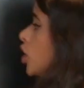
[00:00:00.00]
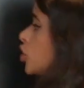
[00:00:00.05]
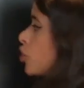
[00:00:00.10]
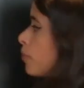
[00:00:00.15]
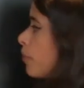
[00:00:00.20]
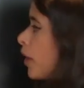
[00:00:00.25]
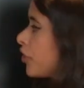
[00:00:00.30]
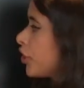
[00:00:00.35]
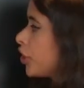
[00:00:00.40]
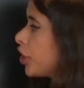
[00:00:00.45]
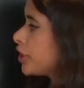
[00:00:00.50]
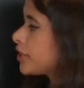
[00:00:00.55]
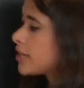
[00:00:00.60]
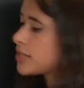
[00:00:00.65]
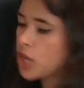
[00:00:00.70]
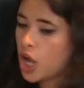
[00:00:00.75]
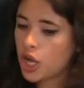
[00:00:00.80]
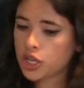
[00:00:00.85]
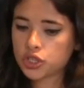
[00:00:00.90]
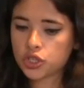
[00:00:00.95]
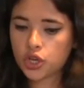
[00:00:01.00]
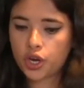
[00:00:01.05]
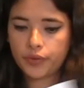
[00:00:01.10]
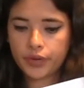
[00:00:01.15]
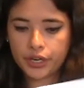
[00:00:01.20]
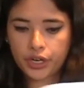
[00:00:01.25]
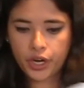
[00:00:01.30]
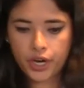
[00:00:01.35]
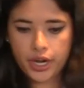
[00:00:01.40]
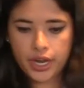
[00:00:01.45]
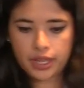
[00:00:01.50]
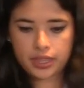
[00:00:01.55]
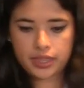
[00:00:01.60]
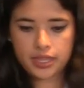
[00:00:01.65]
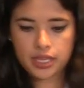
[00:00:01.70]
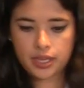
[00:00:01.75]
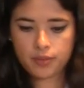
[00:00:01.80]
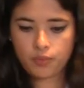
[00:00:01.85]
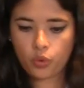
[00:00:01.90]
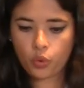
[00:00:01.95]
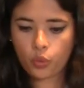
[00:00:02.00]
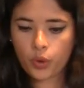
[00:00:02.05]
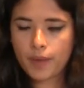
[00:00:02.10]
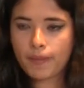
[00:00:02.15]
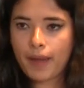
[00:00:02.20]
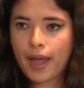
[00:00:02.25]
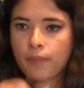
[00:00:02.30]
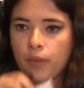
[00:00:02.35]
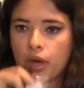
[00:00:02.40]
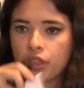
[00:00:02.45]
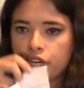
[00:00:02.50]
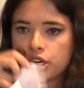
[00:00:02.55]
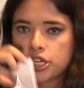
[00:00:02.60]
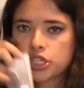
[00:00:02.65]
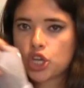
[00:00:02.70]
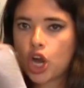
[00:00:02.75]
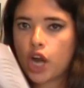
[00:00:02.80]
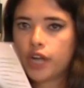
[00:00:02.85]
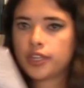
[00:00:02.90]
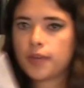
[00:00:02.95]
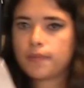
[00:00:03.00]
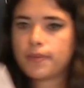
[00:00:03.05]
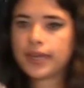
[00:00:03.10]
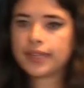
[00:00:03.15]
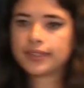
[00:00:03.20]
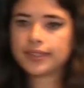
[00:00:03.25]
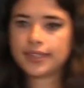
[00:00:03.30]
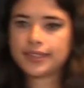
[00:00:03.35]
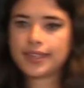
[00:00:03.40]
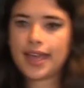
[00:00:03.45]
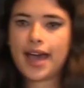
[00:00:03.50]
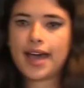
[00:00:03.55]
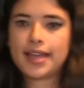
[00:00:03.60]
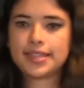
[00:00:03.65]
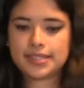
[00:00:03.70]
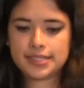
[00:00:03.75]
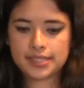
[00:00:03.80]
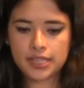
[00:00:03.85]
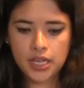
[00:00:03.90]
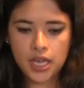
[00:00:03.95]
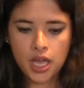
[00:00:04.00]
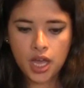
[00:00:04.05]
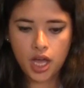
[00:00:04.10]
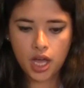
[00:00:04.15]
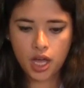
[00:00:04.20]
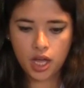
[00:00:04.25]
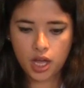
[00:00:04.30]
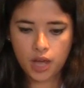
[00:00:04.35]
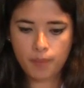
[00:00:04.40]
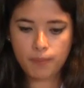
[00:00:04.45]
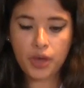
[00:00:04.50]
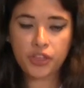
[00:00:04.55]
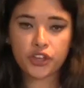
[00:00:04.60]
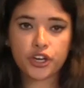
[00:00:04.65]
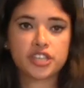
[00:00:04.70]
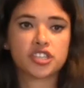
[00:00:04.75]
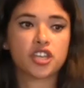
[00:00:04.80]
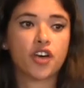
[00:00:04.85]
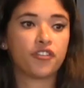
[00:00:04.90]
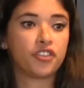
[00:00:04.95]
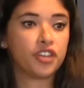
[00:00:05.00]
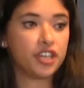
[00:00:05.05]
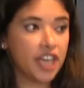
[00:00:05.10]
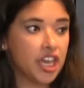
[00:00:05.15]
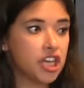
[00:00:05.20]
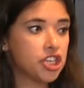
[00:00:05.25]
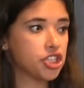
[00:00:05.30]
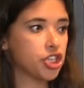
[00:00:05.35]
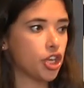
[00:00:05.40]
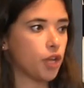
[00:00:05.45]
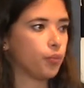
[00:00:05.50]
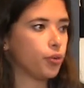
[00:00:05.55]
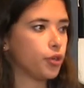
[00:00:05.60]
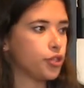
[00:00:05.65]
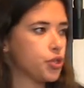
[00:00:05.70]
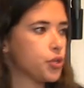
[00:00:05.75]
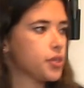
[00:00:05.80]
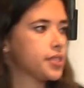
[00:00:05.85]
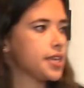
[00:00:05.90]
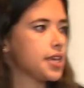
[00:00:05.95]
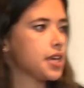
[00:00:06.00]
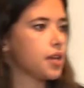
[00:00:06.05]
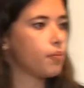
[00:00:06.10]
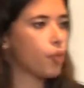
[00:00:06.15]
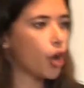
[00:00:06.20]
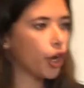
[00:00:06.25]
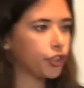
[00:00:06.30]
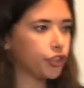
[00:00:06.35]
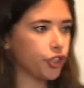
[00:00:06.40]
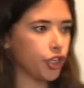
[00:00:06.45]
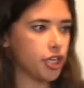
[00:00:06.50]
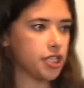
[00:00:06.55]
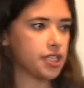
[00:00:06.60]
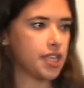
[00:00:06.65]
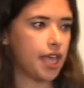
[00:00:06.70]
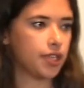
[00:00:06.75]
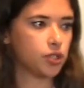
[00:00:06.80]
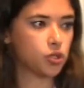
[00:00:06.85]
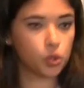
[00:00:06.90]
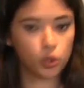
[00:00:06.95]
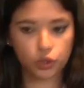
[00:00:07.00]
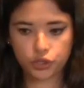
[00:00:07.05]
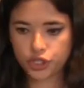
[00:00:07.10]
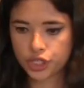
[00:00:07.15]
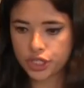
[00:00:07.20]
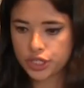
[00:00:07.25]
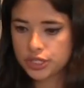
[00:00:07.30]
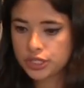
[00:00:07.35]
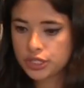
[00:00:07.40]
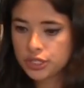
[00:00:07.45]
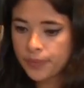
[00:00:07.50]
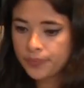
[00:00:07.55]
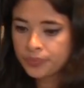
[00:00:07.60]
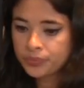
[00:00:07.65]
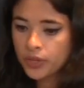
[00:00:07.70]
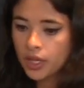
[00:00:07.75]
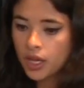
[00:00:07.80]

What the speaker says: So motherhood is also a recurring theme, whereby mothers are depicted as mothers of the nation, producing martyrs and soldiers.